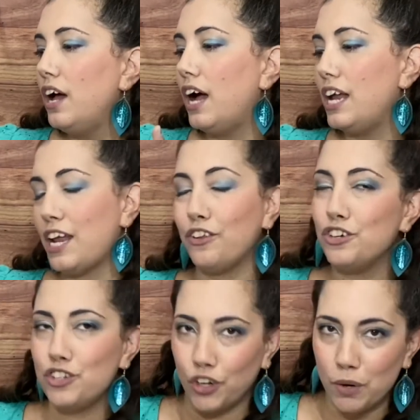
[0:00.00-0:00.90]
another
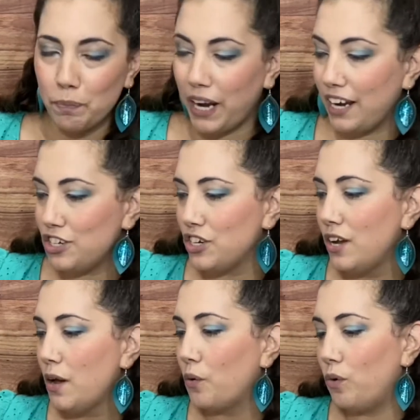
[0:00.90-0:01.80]
turned page.
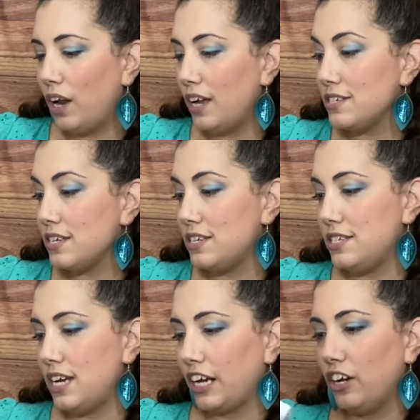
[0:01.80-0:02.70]
Wallace
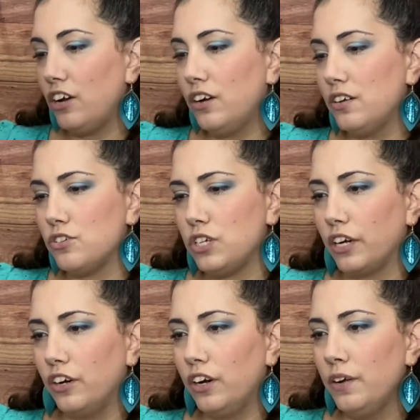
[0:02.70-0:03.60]

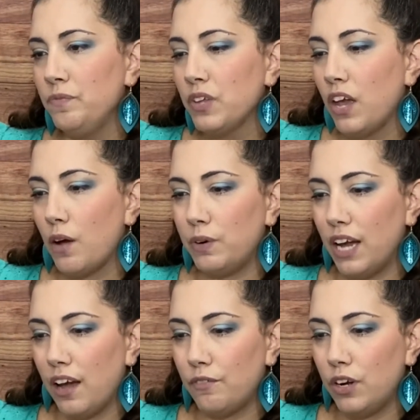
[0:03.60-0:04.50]
Stegner. And we
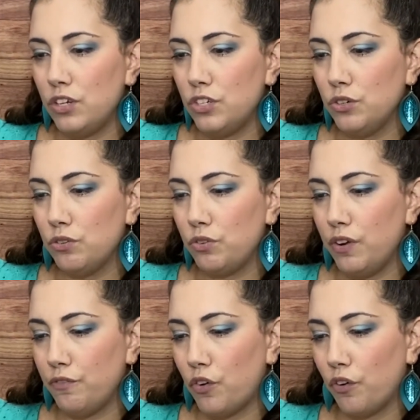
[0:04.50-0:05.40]
have 1, 2, 3,
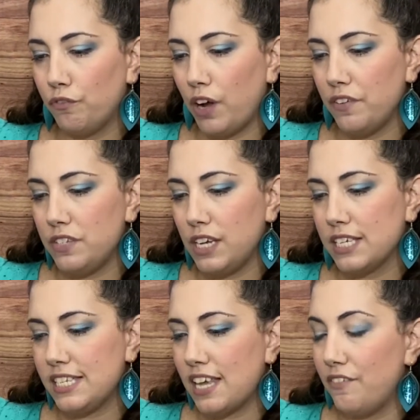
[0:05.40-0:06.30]
4, 5,
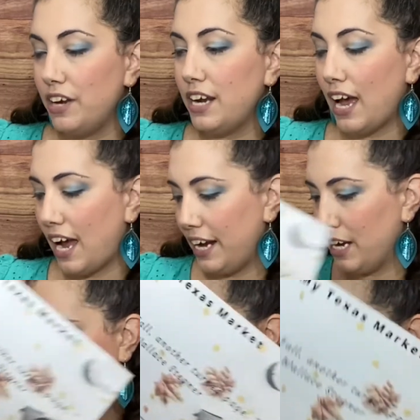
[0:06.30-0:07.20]
6, 7
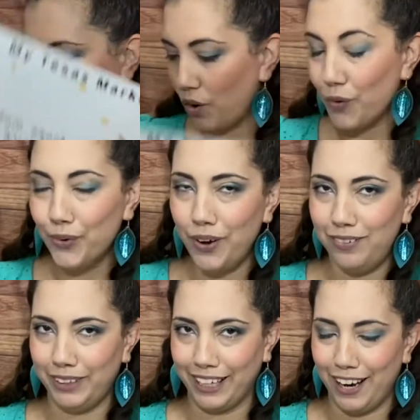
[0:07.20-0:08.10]
items. Oh
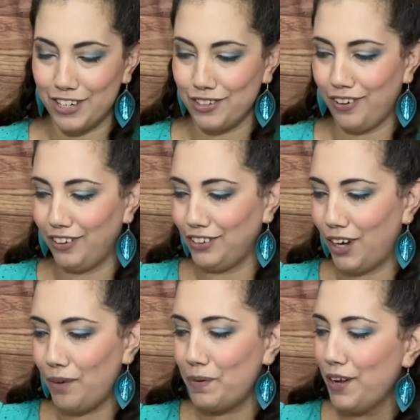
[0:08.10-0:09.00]
my gosh. On
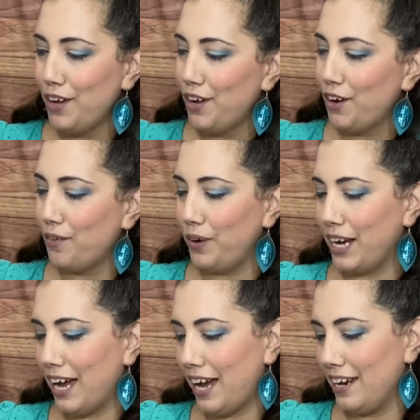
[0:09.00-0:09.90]
top, we
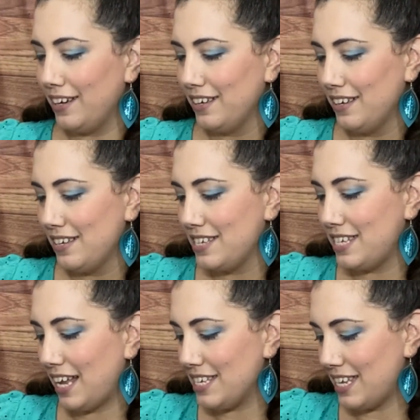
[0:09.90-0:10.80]
got
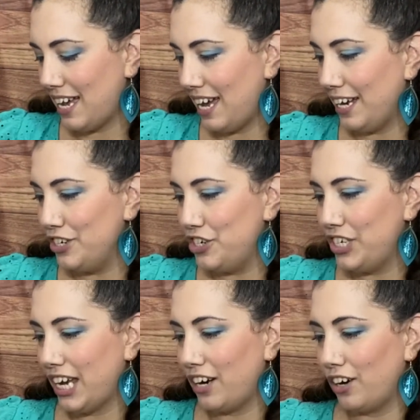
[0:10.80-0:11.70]
salsa and
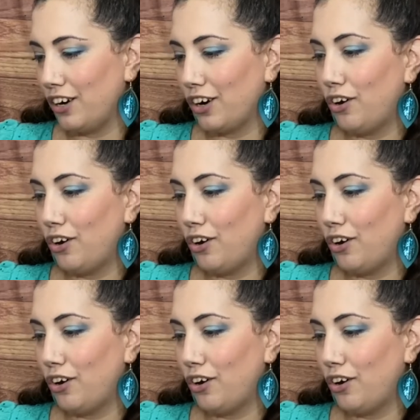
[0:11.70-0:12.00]
cheddar